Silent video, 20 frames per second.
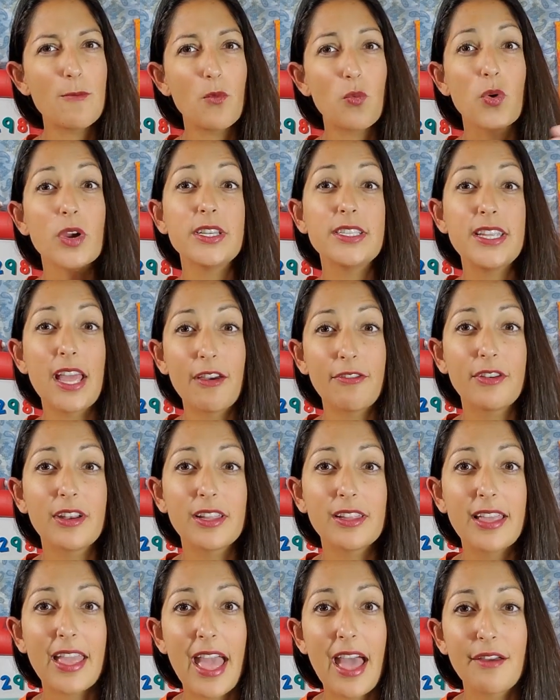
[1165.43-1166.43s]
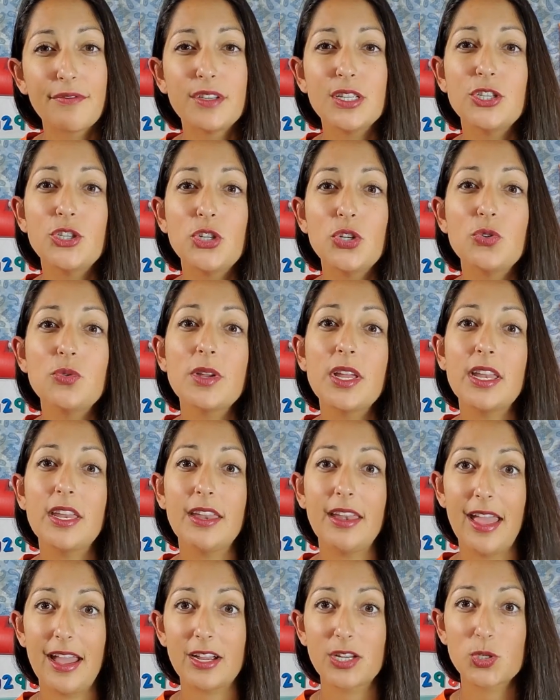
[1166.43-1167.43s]
would definitely have to do in
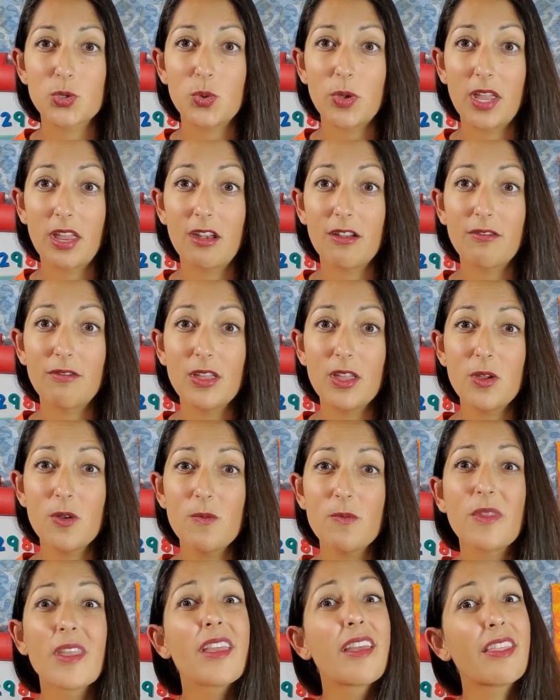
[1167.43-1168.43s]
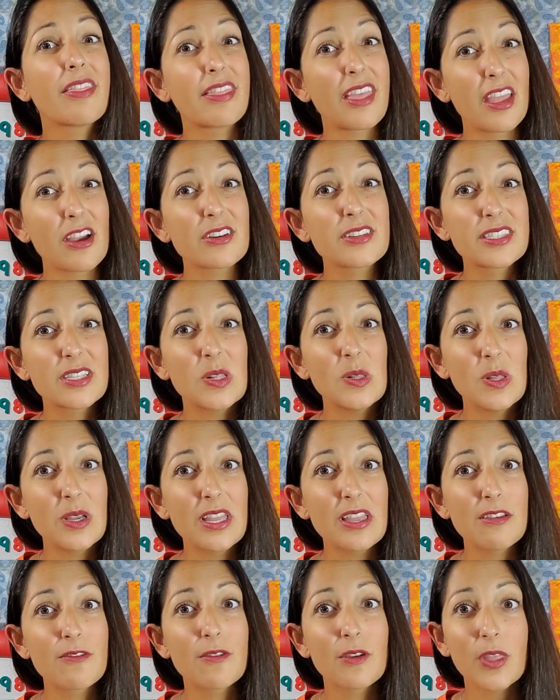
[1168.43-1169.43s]
an actual interview. They are still
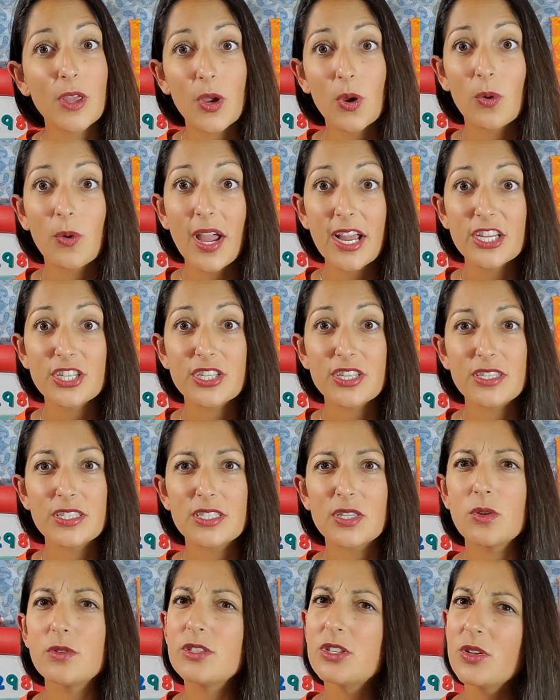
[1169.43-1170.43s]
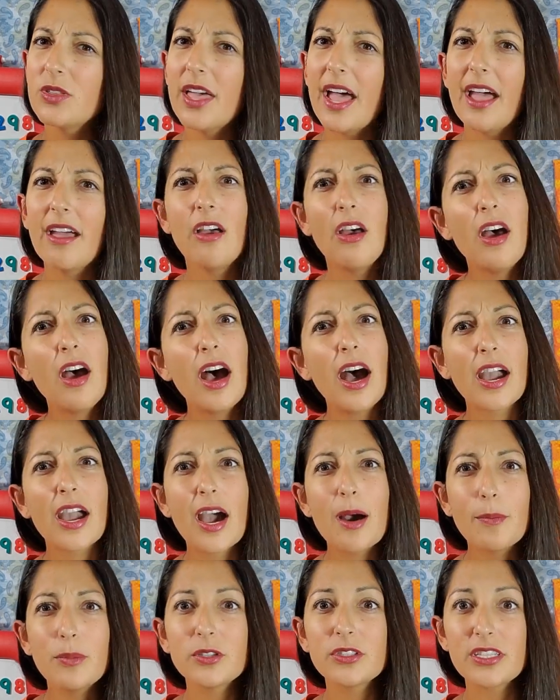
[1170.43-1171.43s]
looking for the correction. So do that a
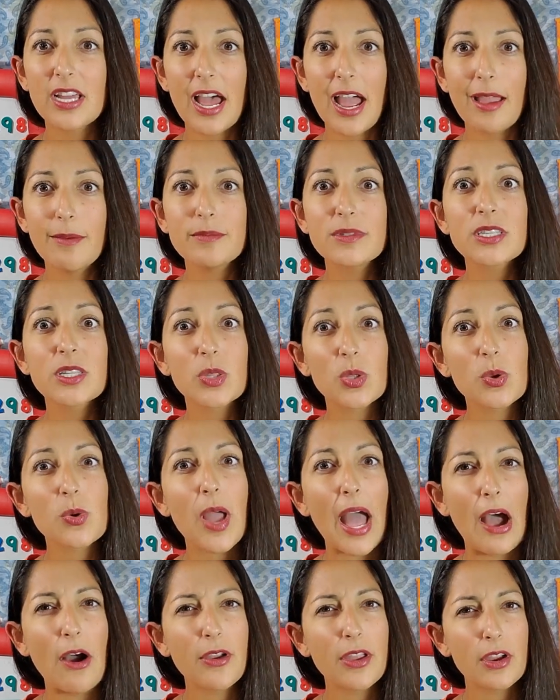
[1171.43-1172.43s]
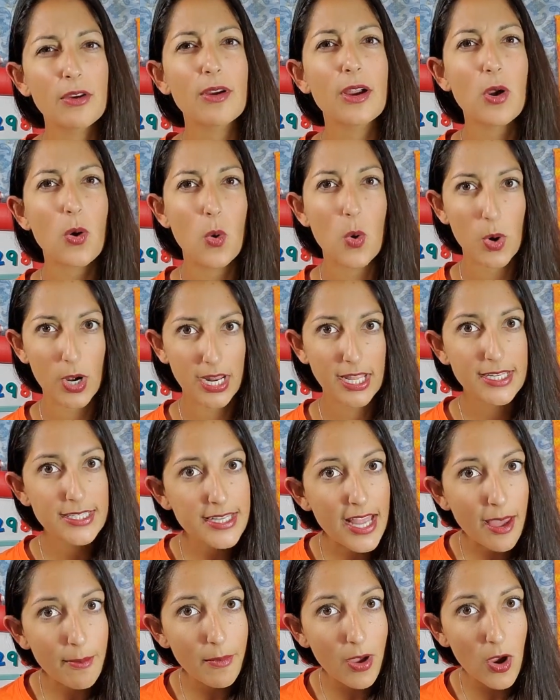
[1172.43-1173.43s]
couple times throughout your recorded
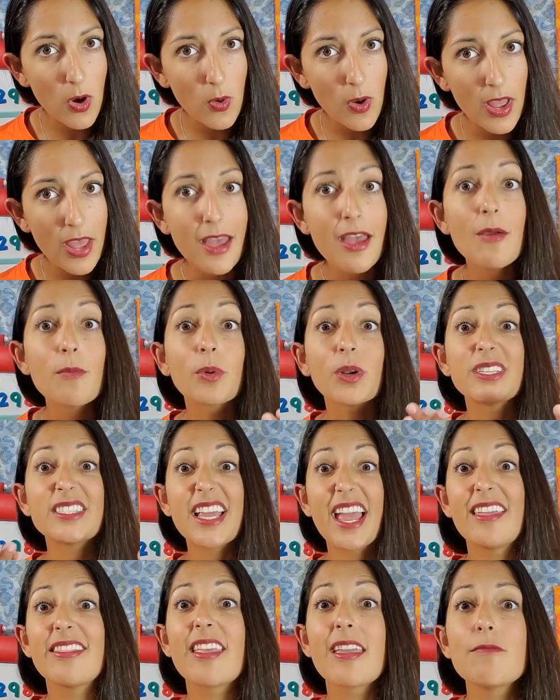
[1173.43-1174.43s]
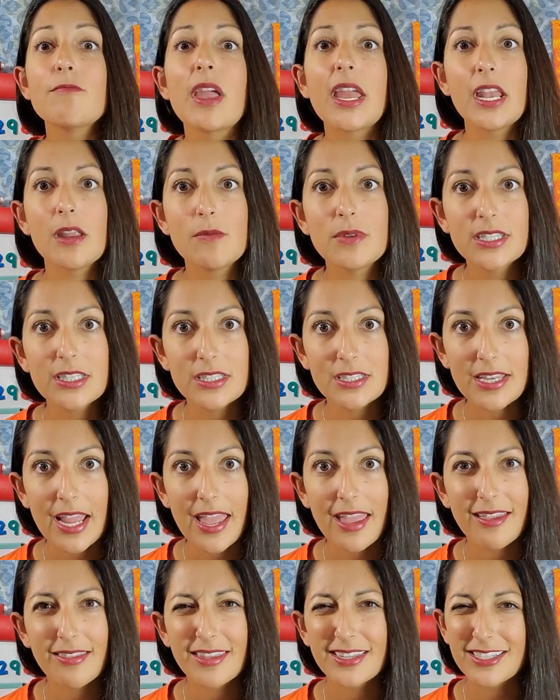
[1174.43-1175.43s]
demo. Pretend they made a
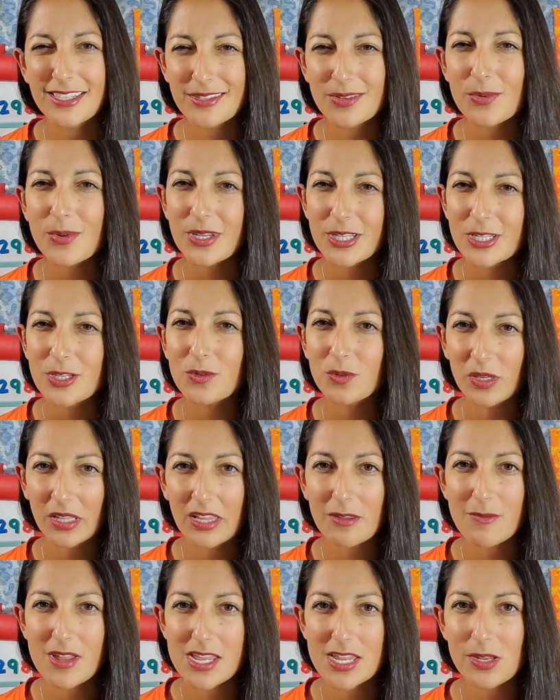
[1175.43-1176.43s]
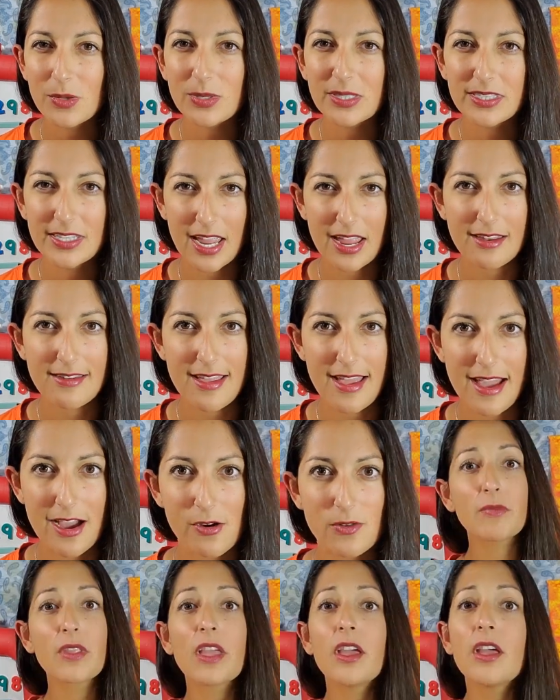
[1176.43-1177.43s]
mistake. This is going to really make you stand out.